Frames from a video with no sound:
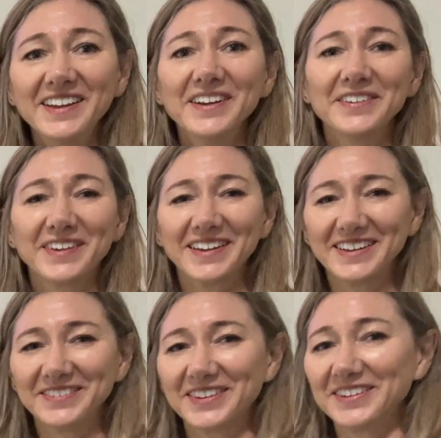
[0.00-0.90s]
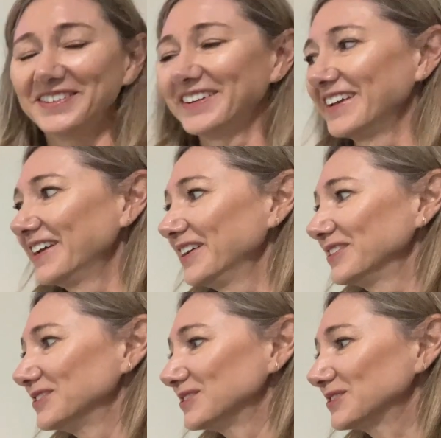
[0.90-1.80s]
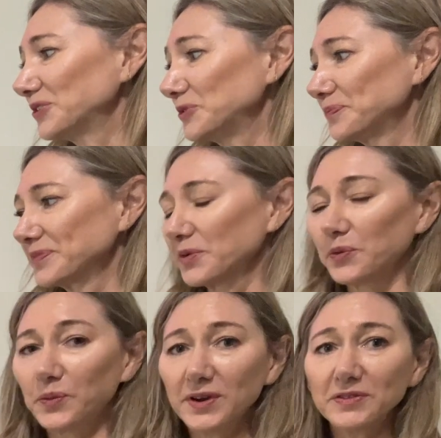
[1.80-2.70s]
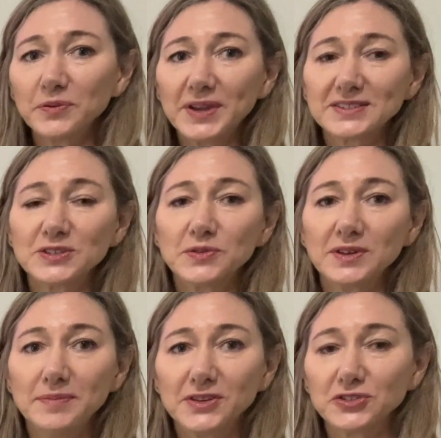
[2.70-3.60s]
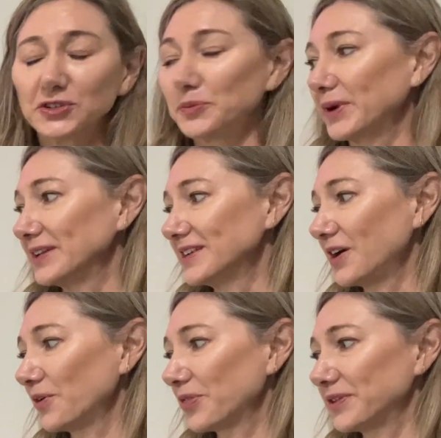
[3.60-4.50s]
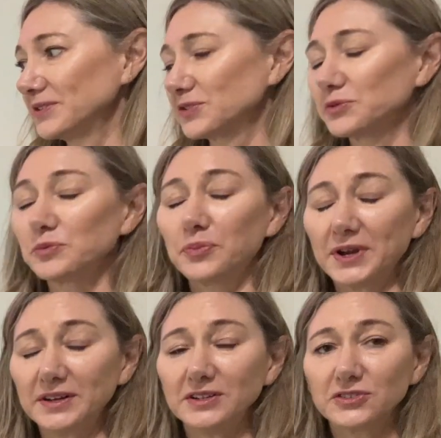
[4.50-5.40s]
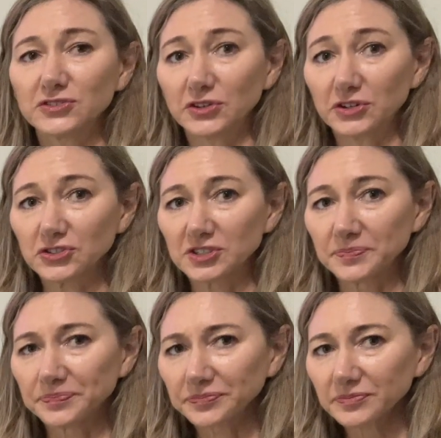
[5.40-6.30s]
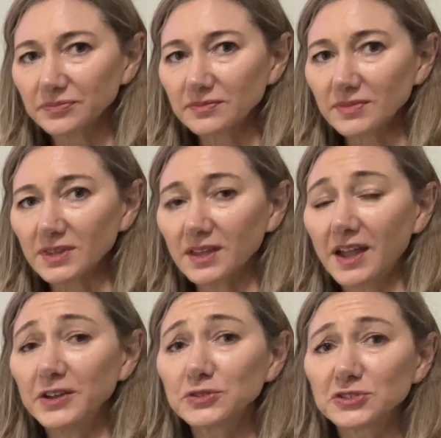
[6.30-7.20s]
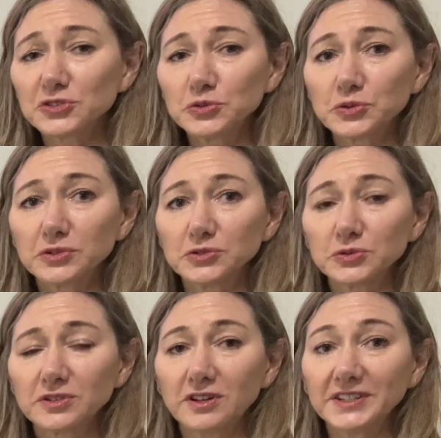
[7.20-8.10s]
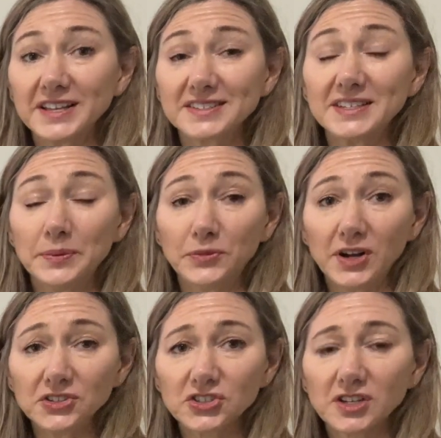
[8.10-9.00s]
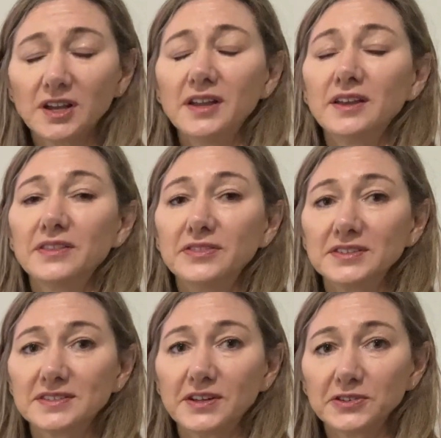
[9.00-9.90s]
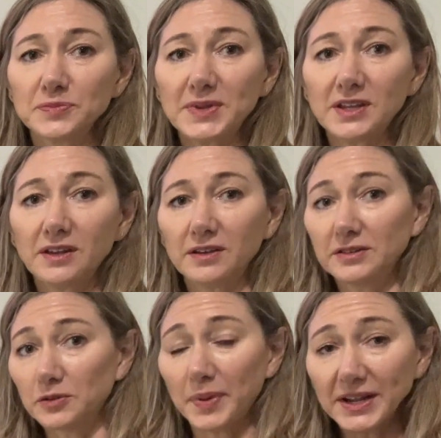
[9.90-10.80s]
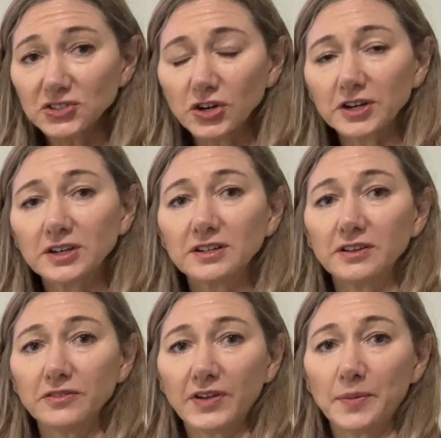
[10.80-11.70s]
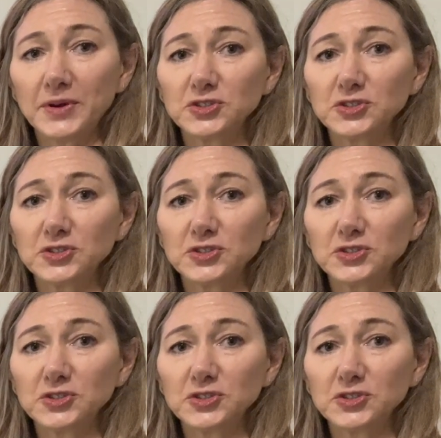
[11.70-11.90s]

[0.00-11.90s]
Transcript: Okay, here we go. So one of the ways that you can measure your brand health is through branded search. I use a tool called SEMrush. This tells me a little pie chart of how much